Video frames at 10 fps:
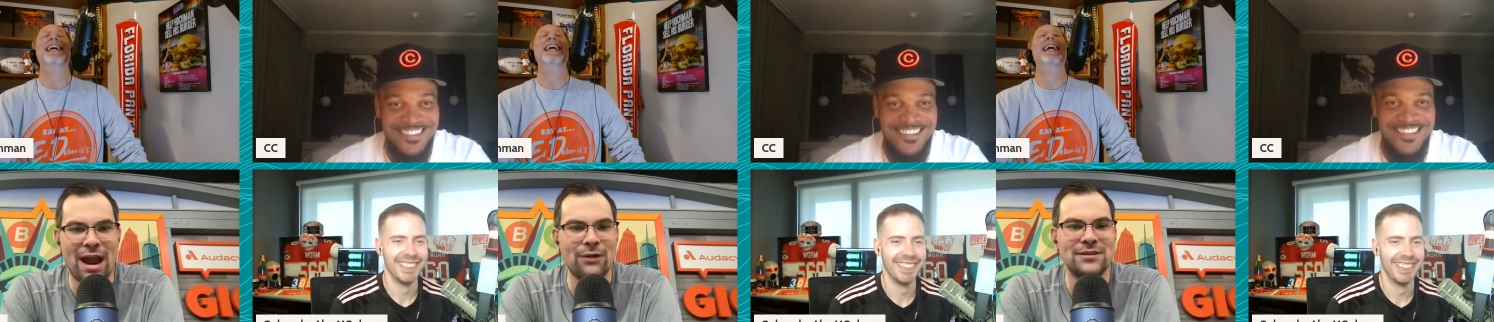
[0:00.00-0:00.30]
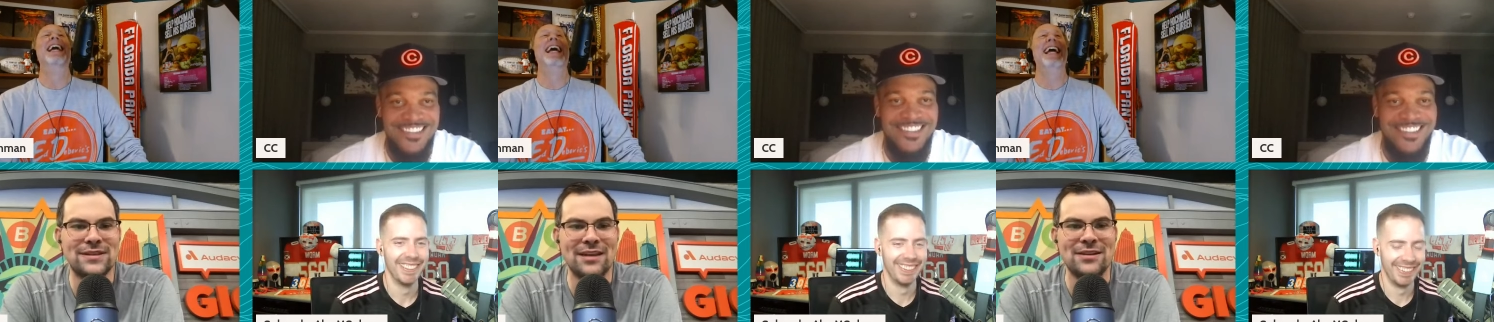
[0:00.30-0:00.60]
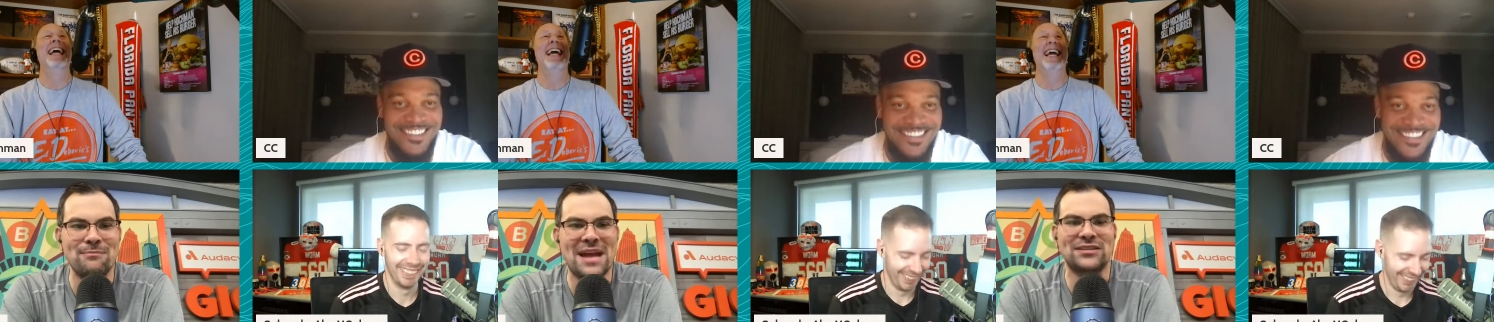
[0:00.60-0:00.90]
Speaker 1: I don't send
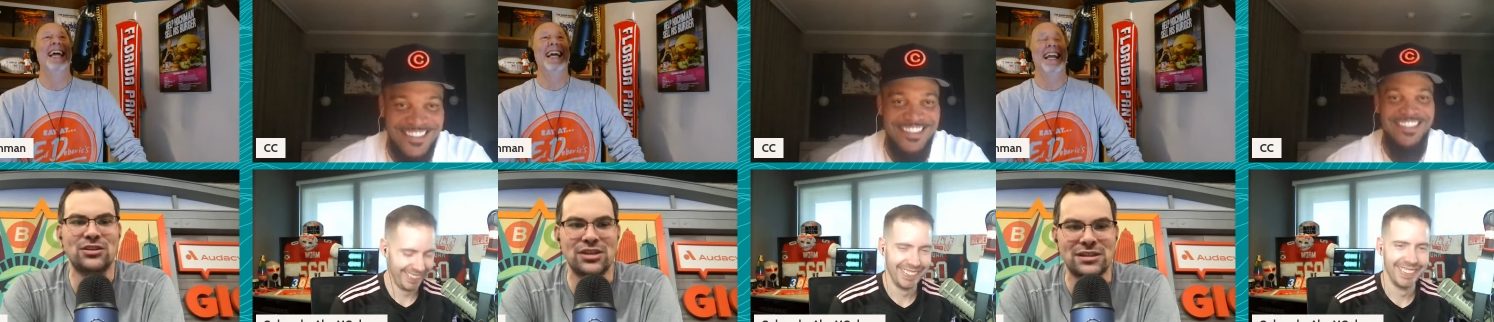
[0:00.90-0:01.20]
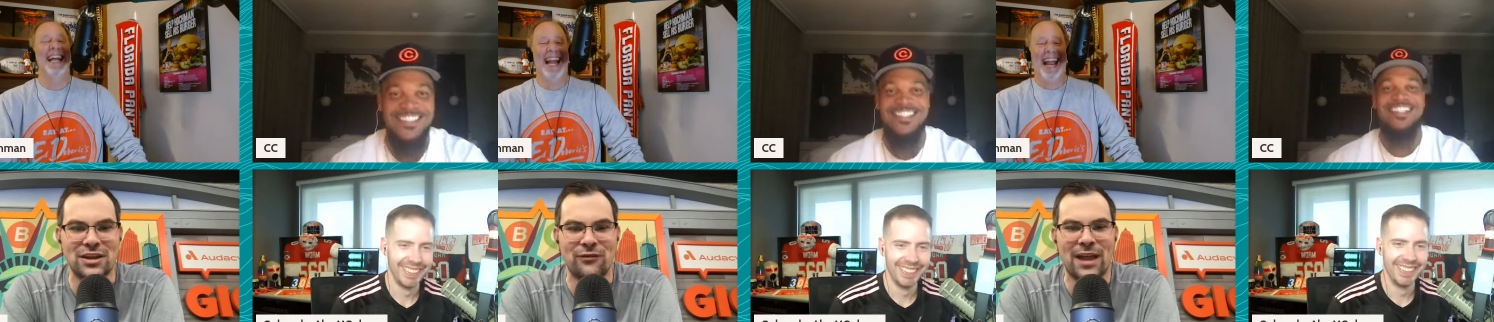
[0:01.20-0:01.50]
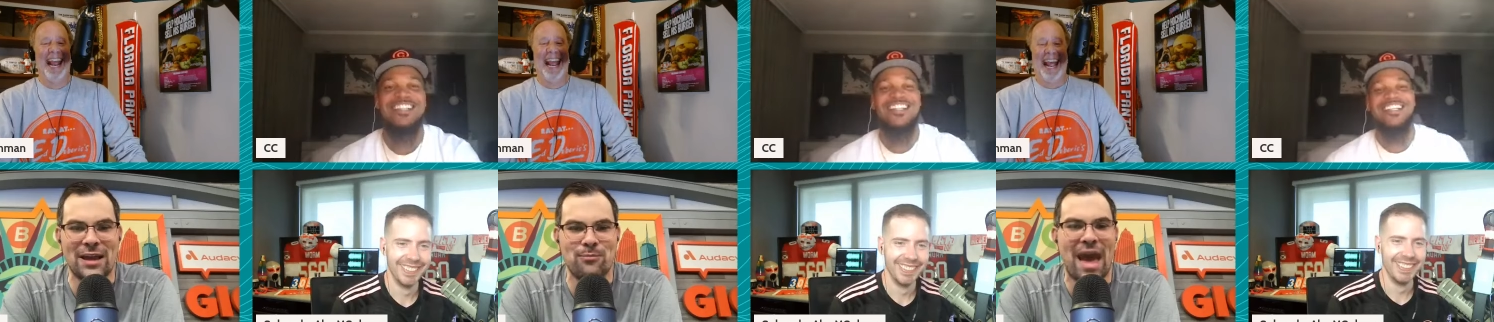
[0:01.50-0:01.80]
him messages of
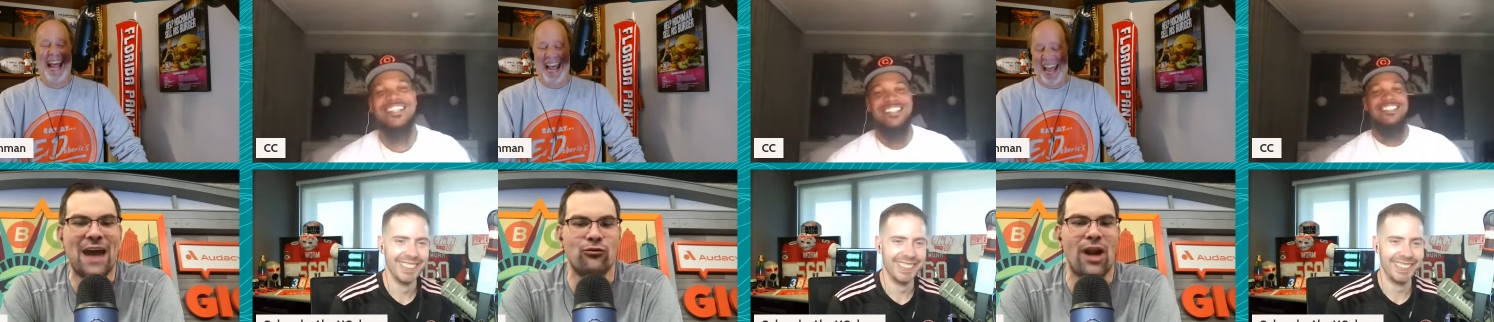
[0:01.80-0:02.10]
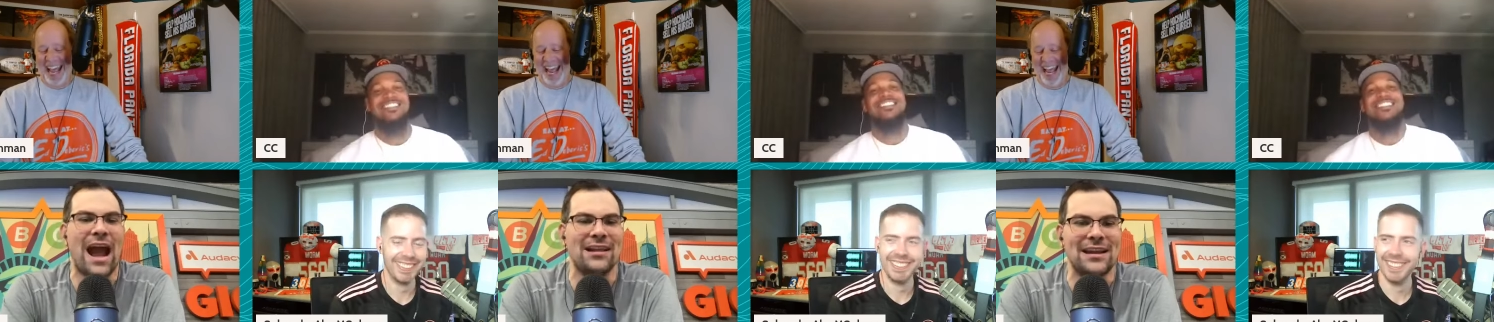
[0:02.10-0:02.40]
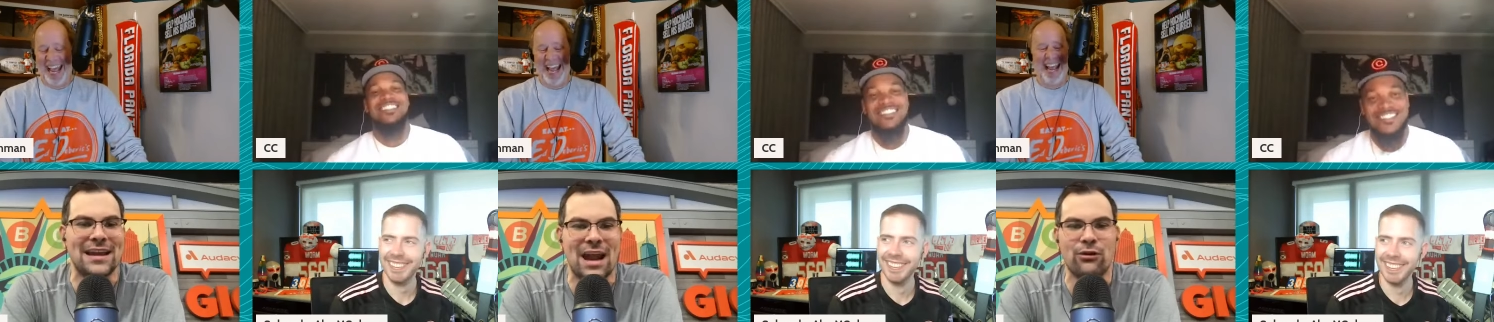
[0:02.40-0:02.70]
like Pat
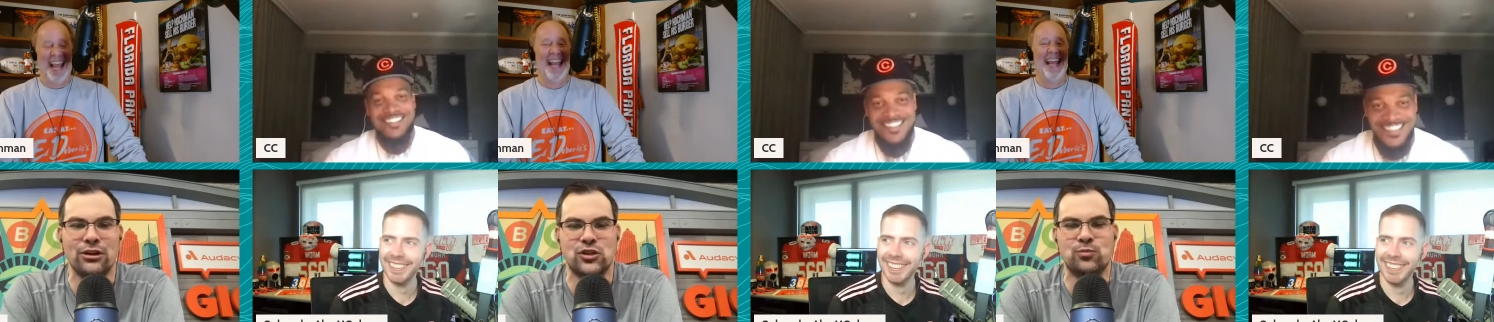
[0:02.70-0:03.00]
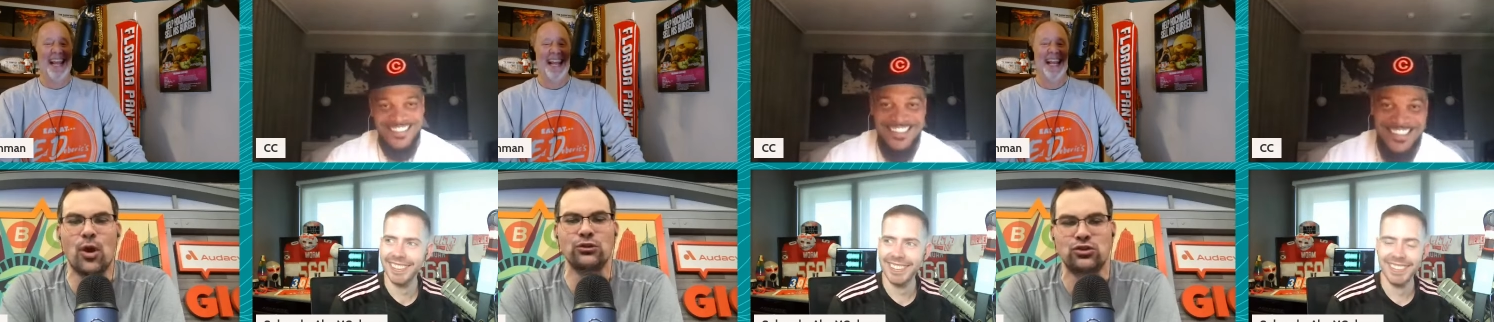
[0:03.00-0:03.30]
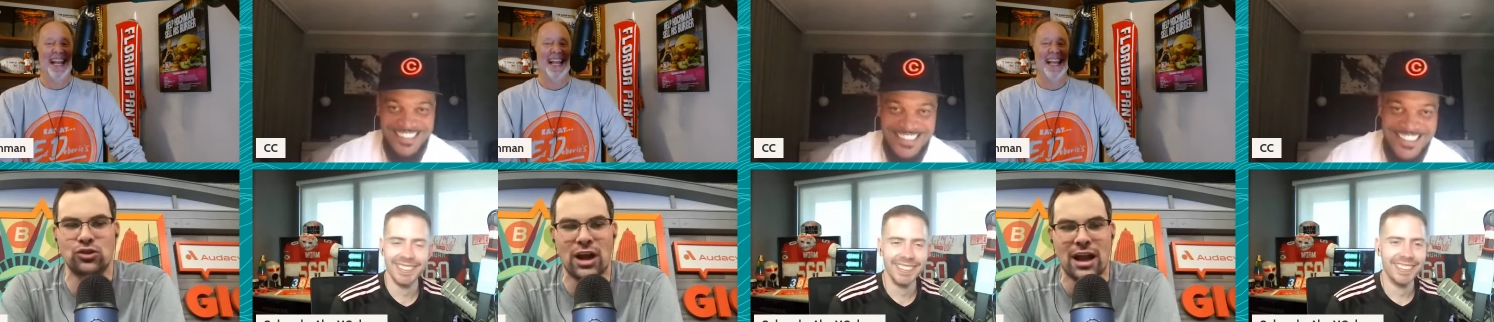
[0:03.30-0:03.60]
Riley and Erik
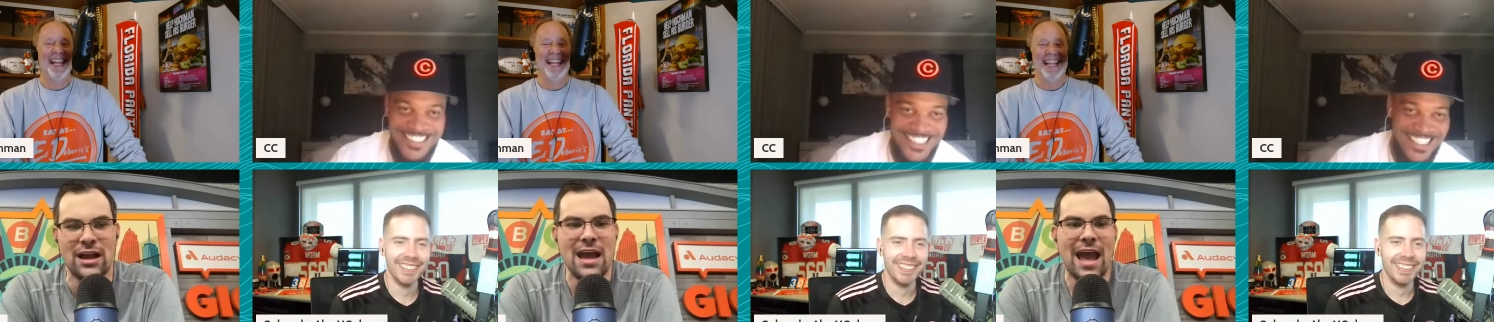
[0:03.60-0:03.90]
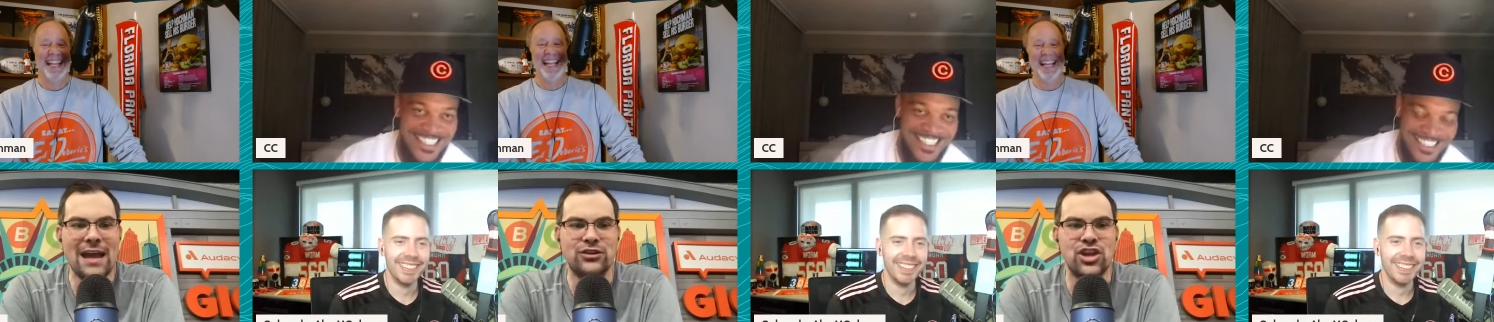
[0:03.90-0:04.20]
Spoelstra and